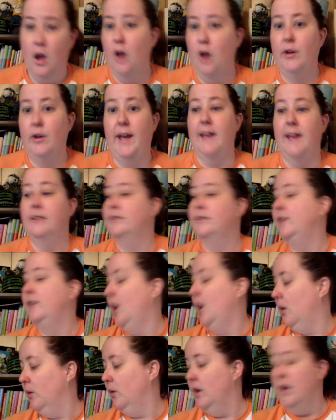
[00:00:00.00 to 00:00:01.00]
Okay,
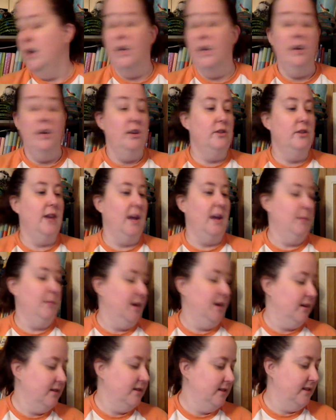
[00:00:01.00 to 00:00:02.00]
so you came
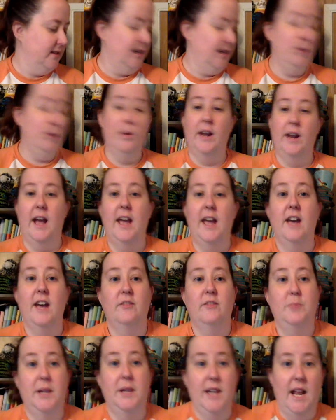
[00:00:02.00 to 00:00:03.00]
here to see what I
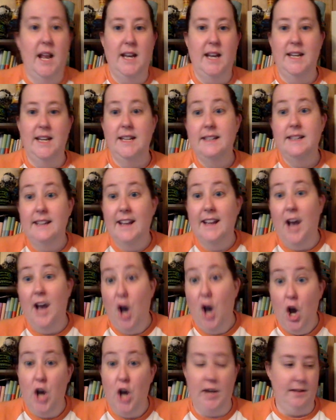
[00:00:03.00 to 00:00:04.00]
have been knitting
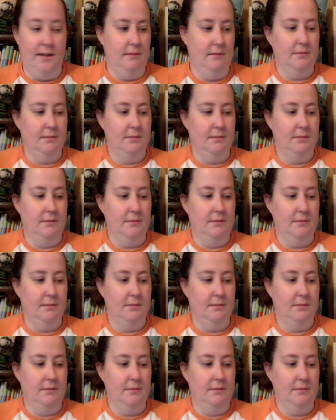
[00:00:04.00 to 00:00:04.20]
on.